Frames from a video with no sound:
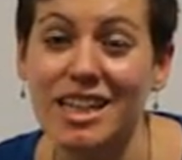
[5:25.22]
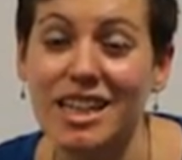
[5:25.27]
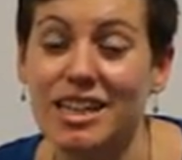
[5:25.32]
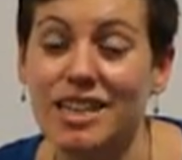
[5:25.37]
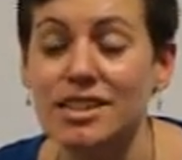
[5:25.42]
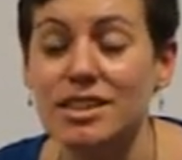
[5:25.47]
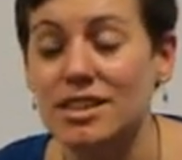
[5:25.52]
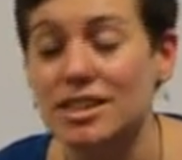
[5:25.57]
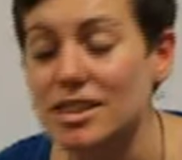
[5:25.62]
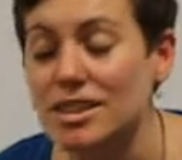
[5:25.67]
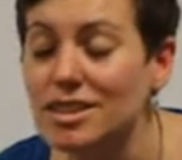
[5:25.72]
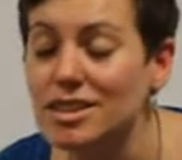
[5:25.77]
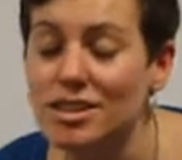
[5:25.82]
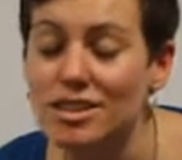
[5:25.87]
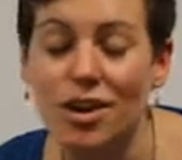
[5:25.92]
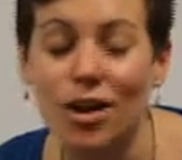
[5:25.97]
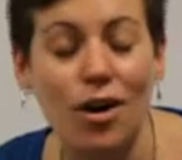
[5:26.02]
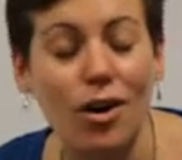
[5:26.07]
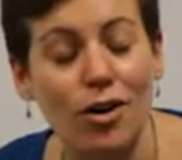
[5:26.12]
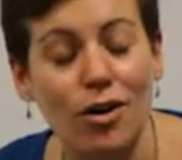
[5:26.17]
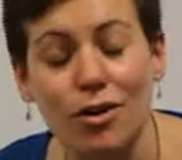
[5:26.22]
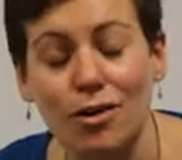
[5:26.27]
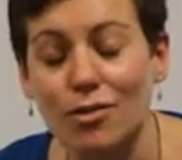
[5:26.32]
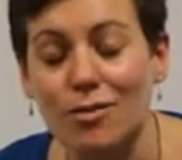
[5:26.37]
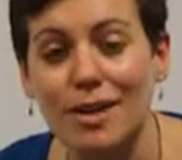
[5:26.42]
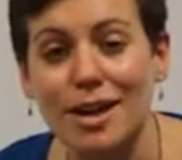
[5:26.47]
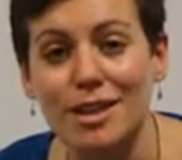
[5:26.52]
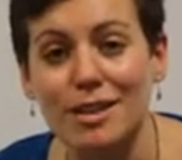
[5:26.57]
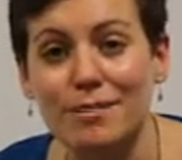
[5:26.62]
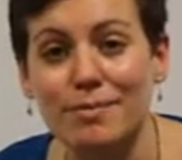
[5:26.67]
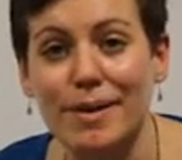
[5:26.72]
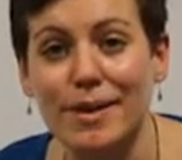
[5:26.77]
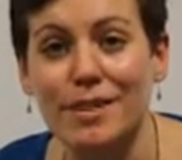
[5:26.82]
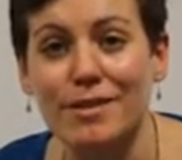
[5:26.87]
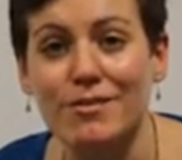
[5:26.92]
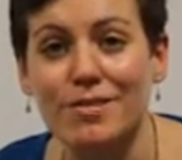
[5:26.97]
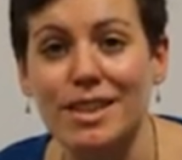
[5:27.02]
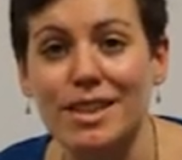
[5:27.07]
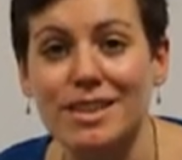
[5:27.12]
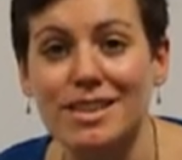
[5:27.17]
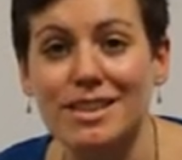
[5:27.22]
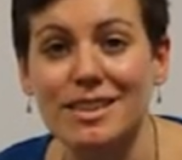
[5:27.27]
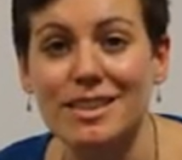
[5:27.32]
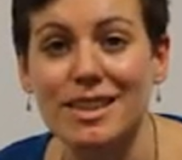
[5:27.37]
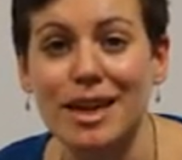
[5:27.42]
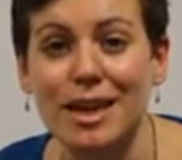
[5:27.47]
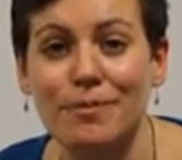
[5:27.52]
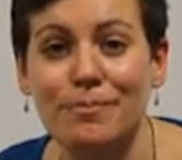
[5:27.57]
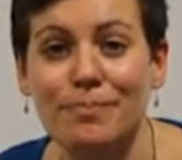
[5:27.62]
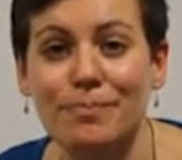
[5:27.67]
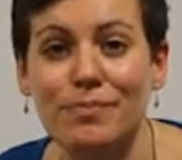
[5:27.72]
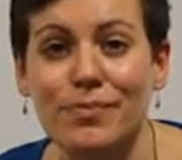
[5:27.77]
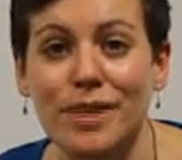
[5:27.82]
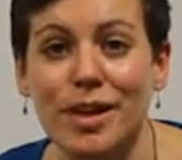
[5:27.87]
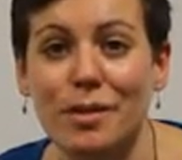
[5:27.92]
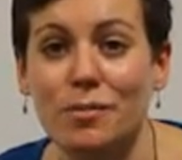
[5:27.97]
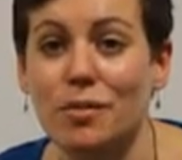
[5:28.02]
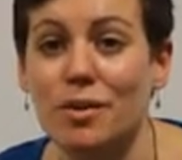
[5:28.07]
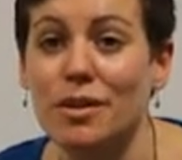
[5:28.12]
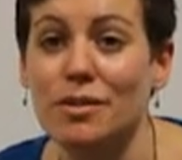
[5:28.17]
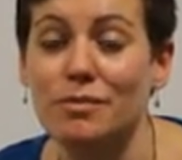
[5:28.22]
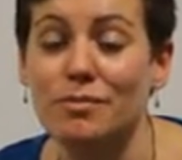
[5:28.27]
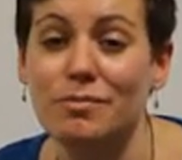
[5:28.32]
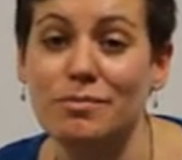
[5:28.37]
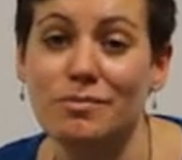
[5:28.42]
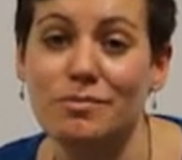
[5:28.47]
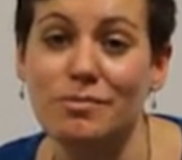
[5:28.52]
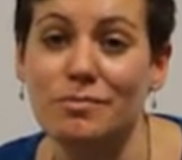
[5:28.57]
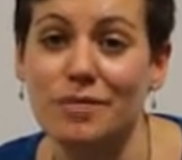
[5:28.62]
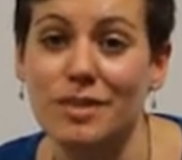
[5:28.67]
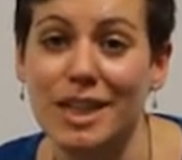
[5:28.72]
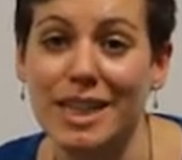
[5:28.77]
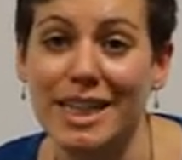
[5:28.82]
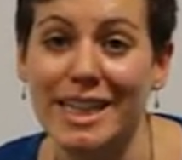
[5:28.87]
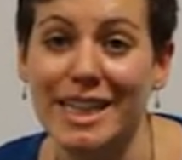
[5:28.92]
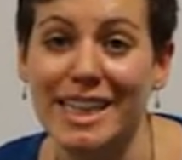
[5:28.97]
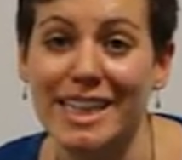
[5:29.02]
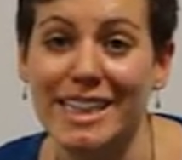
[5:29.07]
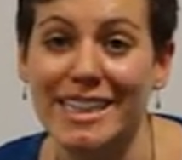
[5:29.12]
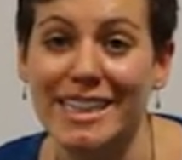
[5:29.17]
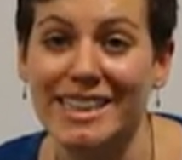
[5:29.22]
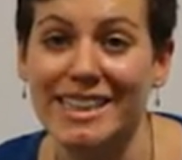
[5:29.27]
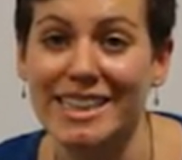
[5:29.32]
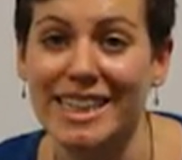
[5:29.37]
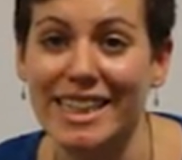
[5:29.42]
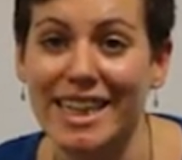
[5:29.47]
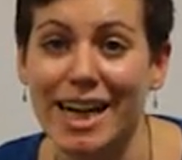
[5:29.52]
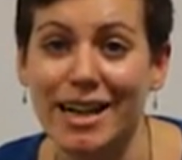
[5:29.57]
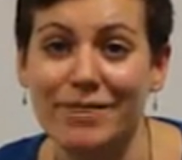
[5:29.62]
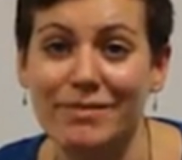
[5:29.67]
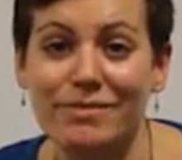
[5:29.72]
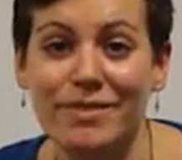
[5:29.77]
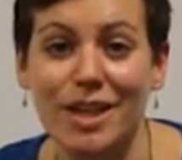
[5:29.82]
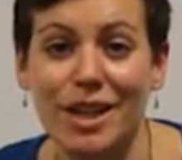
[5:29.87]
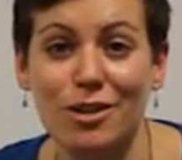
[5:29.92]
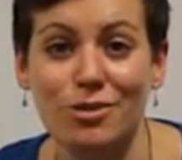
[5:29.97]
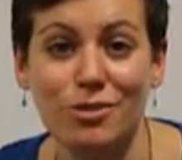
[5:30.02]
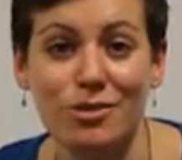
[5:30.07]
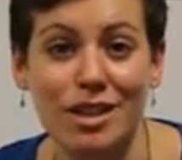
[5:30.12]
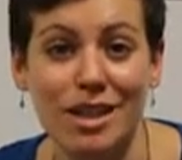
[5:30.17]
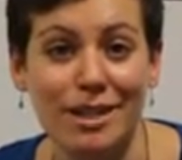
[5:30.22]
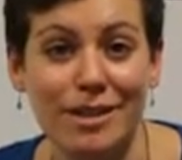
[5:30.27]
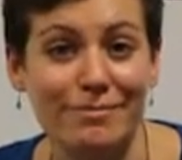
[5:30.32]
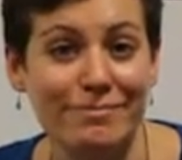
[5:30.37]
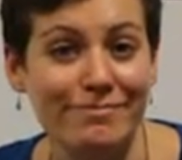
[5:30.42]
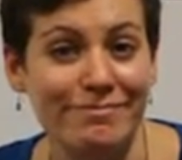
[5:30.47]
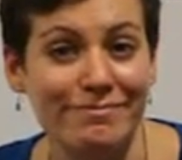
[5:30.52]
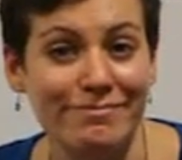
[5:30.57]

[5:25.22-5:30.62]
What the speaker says: There's a whole range of benefits, and we're really keen to see that in Crawley.